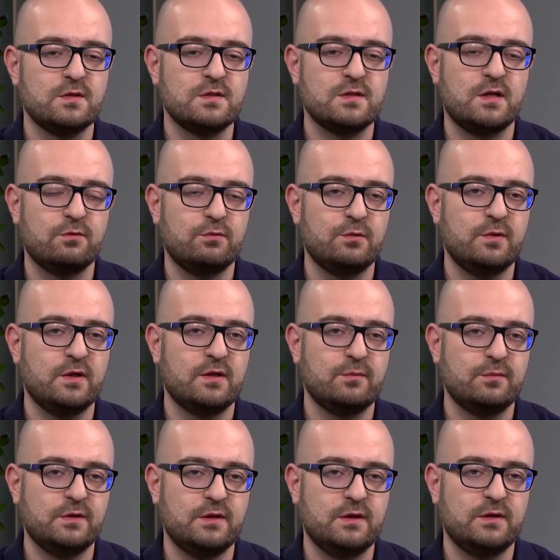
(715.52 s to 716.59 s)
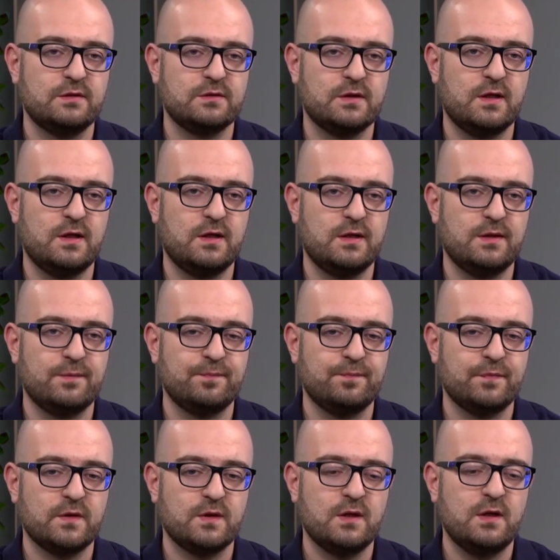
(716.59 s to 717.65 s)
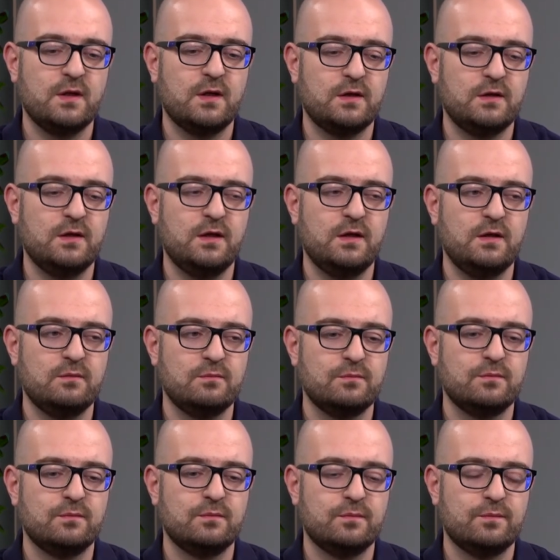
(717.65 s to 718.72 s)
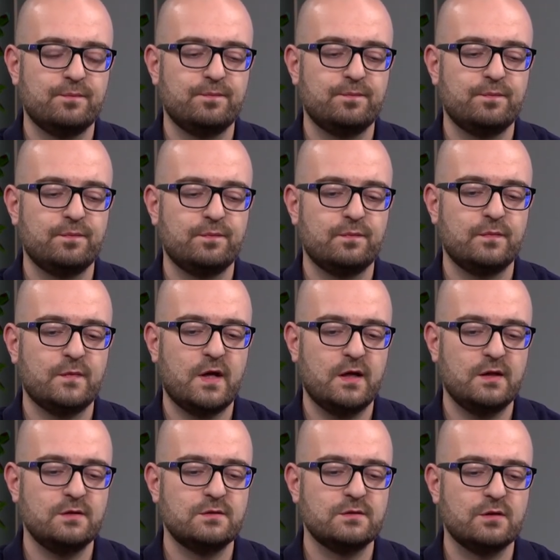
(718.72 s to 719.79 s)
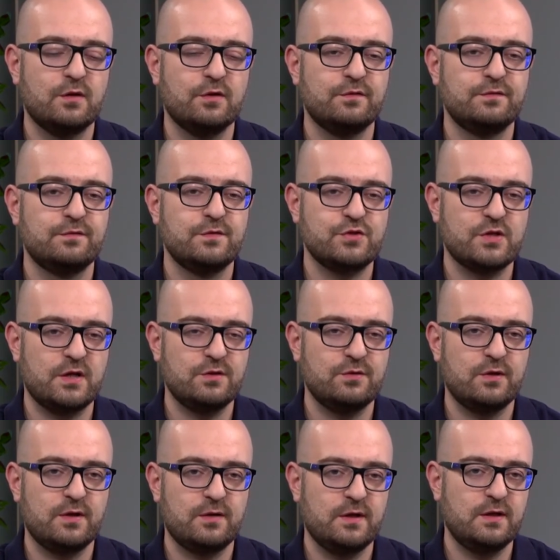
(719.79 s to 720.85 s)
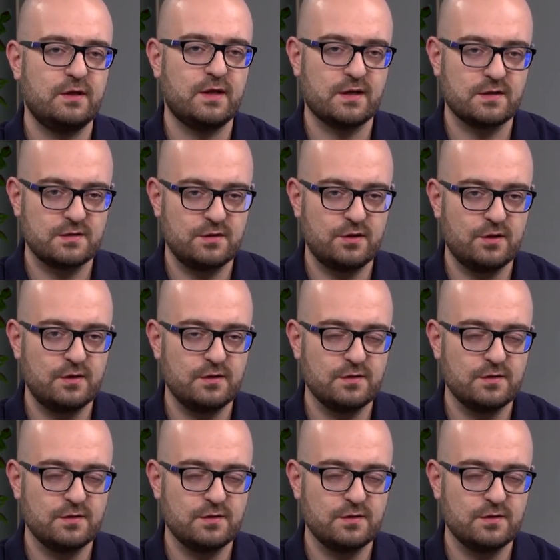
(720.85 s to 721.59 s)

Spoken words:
sale will be completed at the end of January next year,